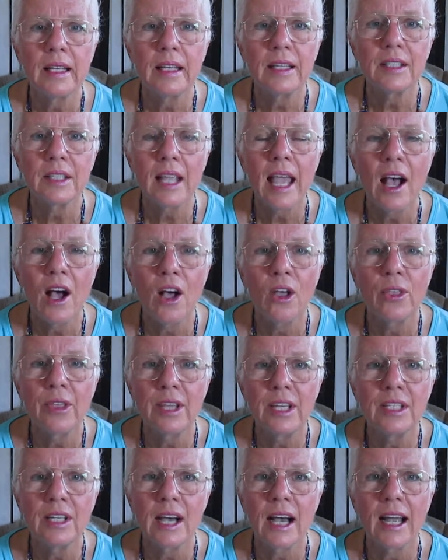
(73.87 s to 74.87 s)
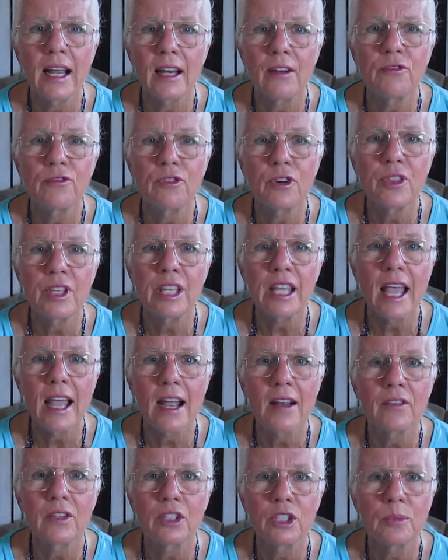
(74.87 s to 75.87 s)
is a healthy diet for the
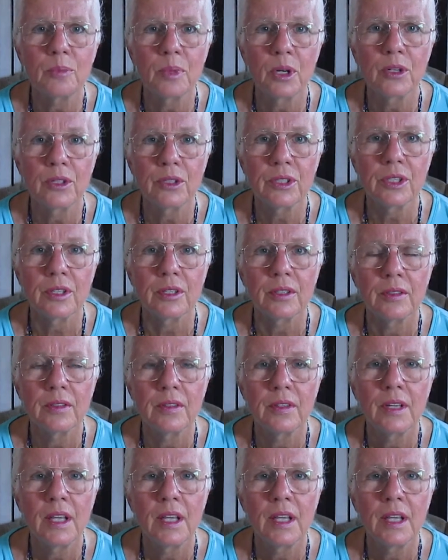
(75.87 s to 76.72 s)
average person.